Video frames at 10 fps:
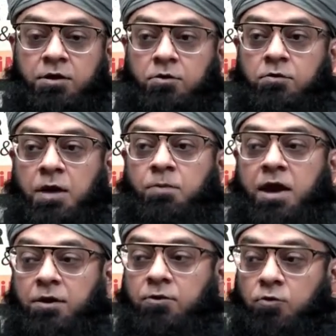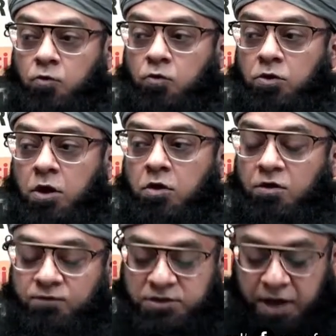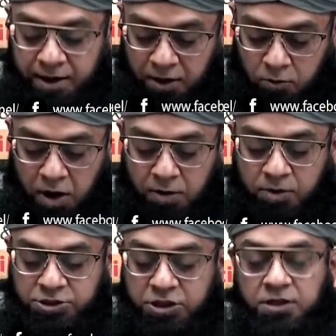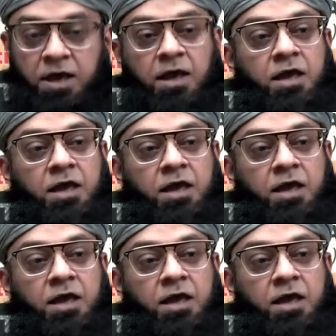you know, apparent rule of reciting Quran Majeed